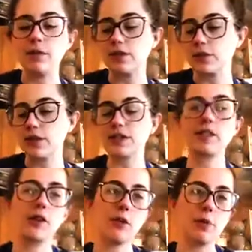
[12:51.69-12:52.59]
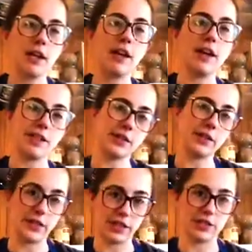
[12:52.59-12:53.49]
So this is gonna be a
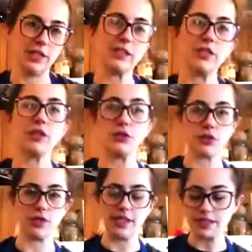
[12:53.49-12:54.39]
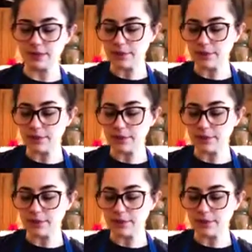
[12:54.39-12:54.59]
delicious treat.